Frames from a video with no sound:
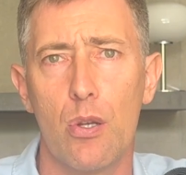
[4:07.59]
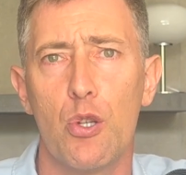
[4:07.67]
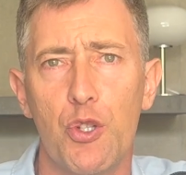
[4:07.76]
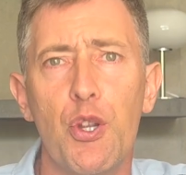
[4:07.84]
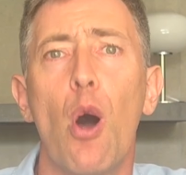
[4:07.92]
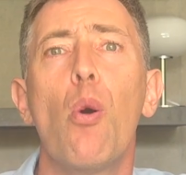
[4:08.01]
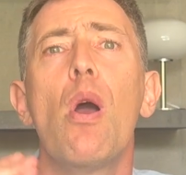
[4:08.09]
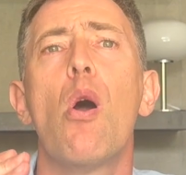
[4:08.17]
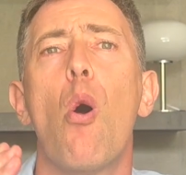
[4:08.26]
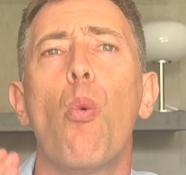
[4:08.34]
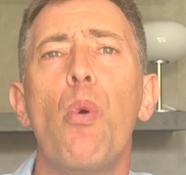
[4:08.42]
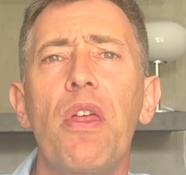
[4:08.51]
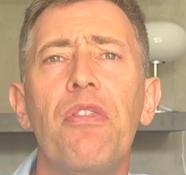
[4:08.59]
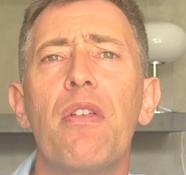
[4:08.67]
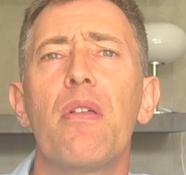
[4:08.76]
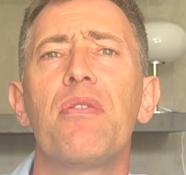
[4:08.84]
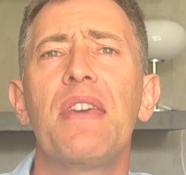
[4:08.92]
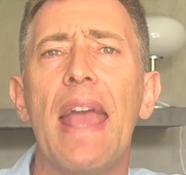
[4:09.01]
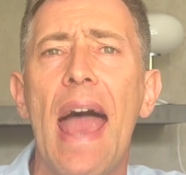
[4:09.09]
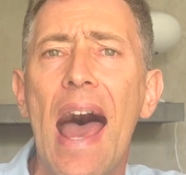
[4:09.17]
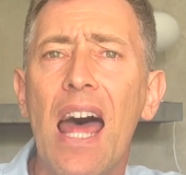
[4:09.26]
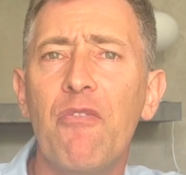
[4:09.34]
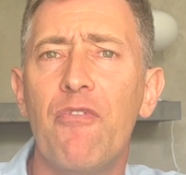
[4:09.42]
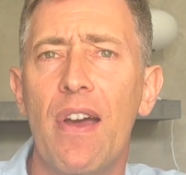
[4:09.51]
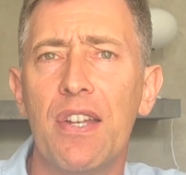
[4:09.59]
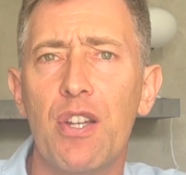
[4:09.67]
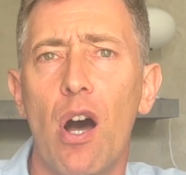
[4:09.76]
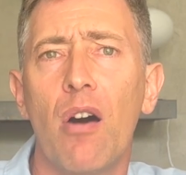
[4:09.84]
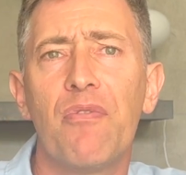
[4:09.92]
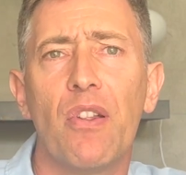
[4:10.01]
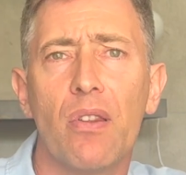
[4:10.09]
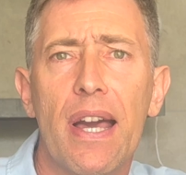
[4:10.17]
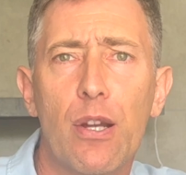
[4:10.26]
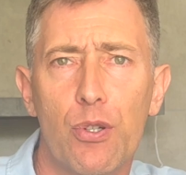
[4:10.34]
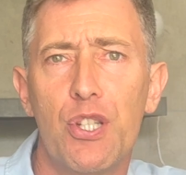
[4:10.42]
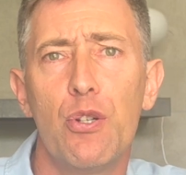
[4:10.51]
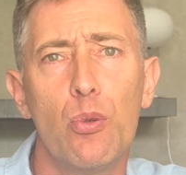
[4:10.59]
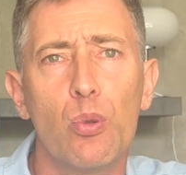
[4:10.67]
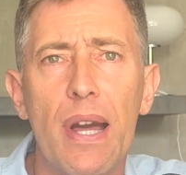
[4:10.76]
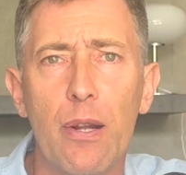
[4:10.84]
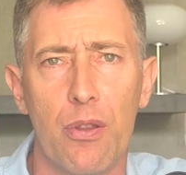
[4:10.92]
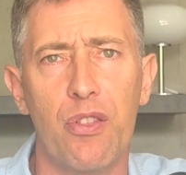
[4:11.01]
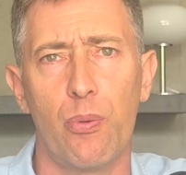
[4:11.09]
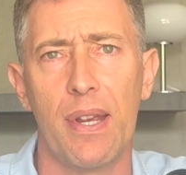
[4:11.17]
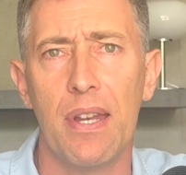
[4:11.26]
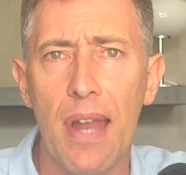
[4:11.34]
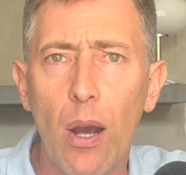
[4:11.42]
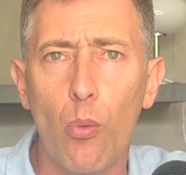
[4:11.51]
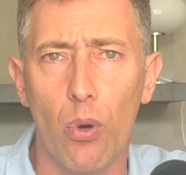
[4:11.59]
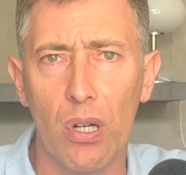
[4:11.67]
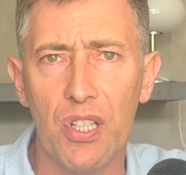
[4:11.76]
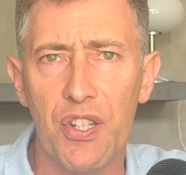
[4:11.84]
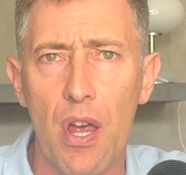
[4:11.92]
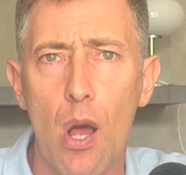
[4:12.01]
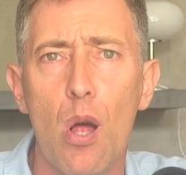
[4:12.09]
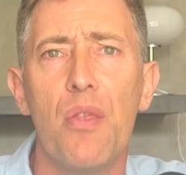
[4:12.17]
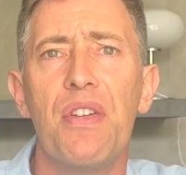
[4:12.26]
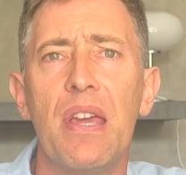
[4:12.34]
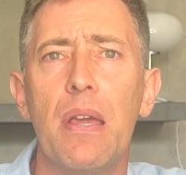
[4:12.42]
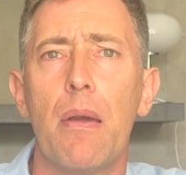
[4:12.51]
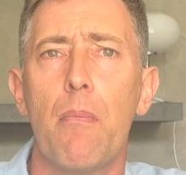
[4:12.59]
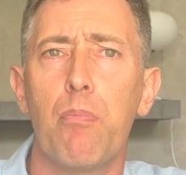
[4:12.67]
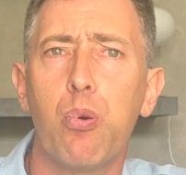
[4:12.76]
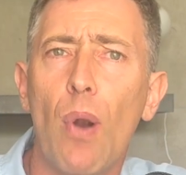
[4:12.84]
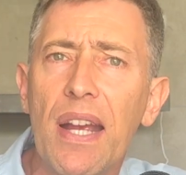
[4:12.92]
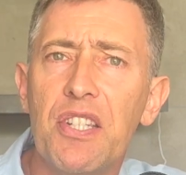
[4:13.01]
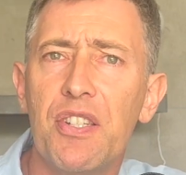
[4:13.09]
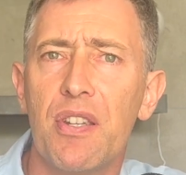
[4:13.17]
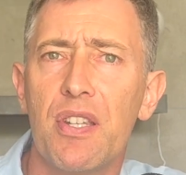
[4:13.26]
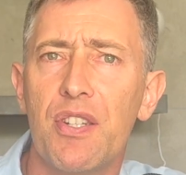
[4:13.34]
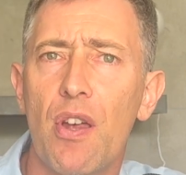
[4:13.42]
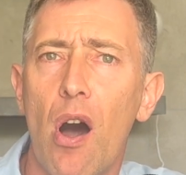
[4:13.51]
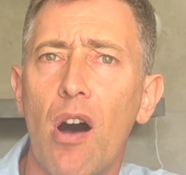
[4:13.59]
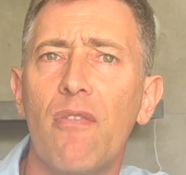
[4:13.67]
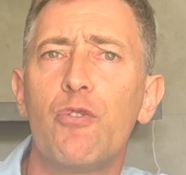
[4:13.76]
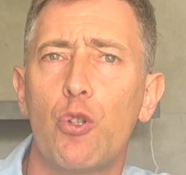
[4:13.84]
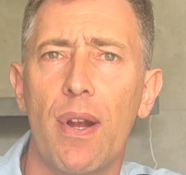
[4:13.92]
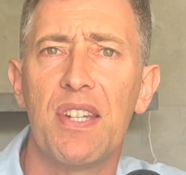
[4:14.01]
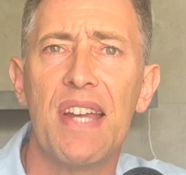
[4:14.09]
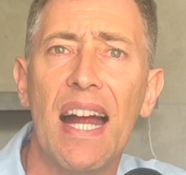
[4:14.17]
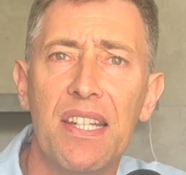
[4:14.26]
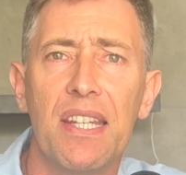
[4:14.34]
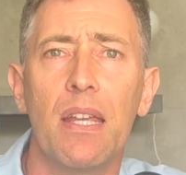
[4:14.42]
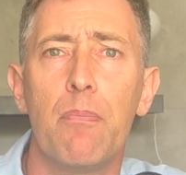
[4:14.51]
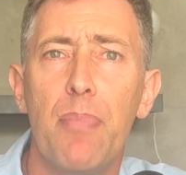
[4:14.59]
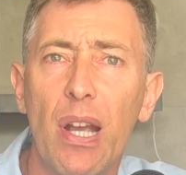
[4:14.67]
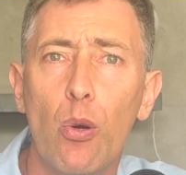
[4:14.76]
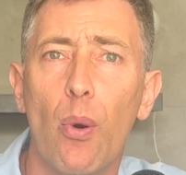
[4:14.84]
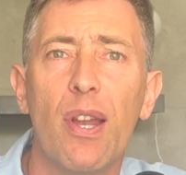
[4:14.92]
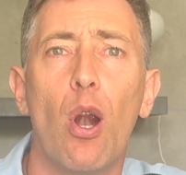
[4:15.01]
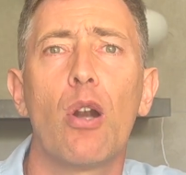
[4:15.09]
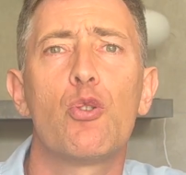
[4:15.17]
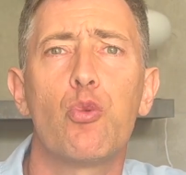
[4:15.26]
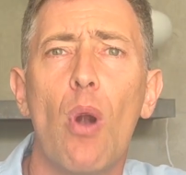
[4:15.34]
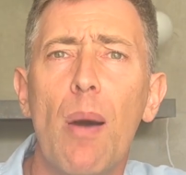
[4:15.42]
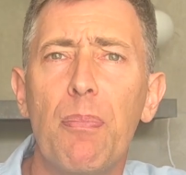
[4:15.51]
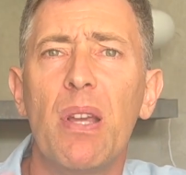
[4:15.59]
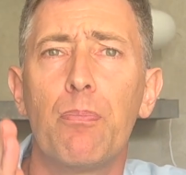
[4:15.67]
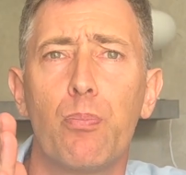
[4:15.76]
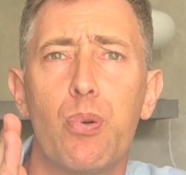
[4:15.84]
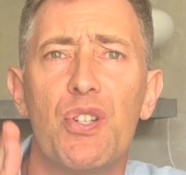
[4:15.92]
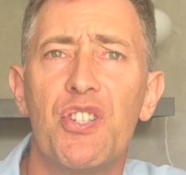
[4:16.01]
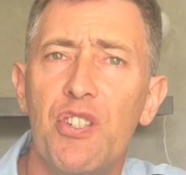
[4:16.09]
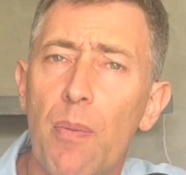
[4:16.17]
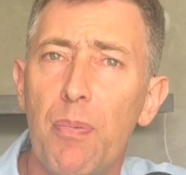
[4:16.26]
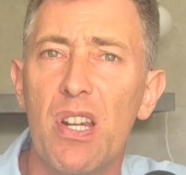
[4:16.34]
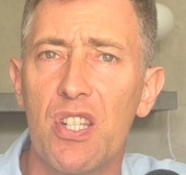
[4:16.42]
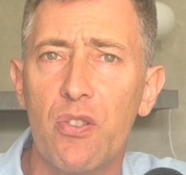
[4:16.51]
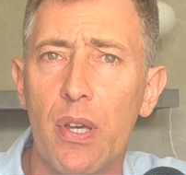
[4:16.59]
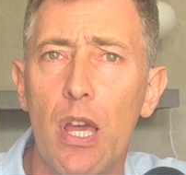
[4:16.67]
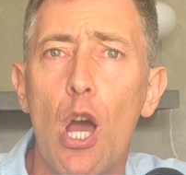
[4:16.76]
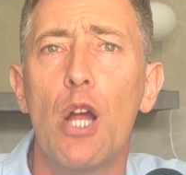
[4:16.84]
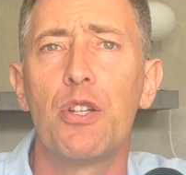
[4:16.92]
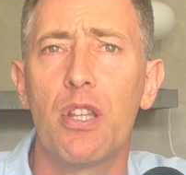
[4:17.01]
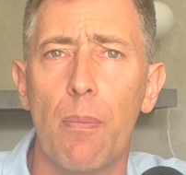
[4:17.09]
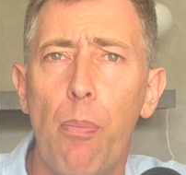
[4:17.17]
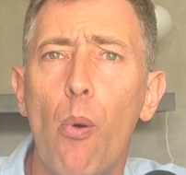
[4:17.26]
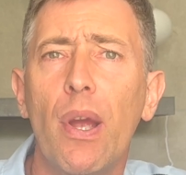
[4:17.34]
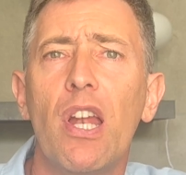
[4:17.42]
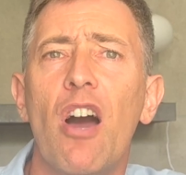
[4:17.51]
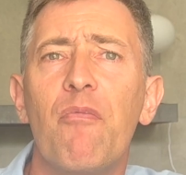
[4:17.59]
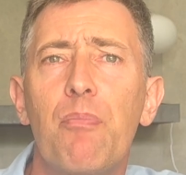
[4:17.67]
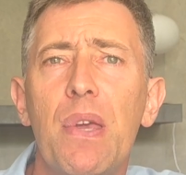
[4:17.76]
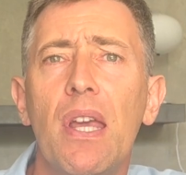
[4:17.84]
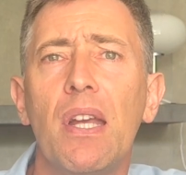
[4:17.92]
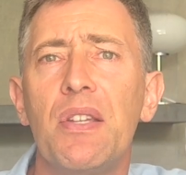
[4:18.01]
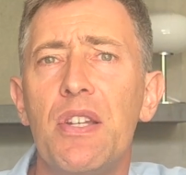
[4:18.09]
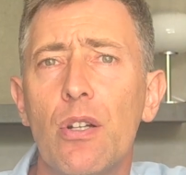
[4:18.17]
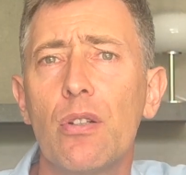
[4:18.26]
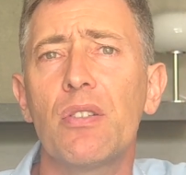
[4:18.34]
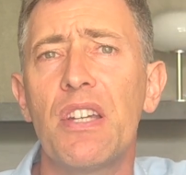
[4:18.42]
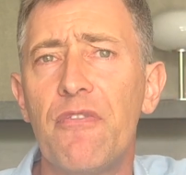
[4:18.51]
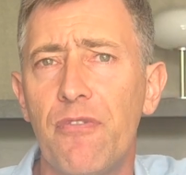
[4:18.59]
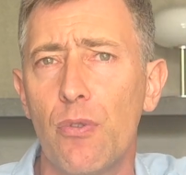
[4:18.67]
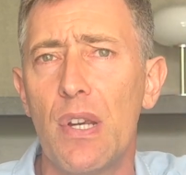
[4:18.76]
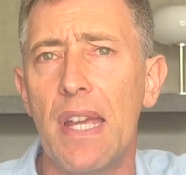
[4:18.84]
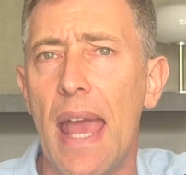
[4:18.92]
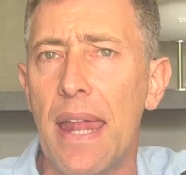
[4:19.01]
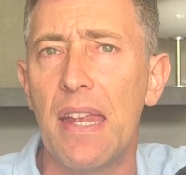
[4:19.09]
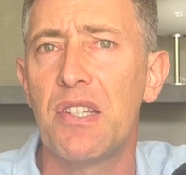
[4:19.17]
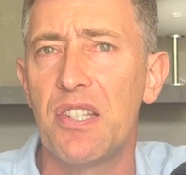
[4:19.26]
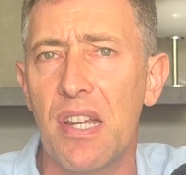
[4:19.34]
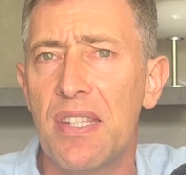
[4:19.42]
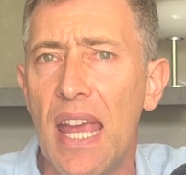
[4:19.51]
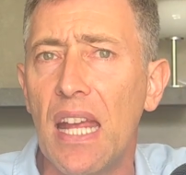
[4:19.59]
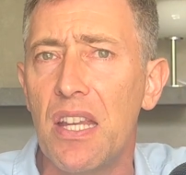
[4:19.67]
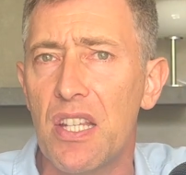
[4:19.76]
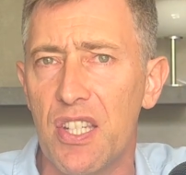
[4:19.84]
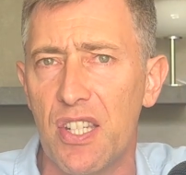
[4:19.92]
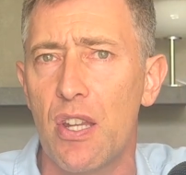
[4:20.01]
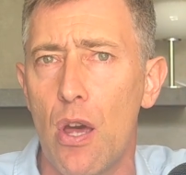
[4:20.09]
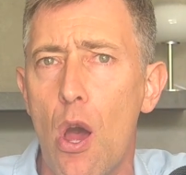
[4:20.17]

So with the advent of the layer 2, layer 3 networks, the prices of transacting in Bitcoin are dropping precipitously to the point of being nearly free and instantaneous.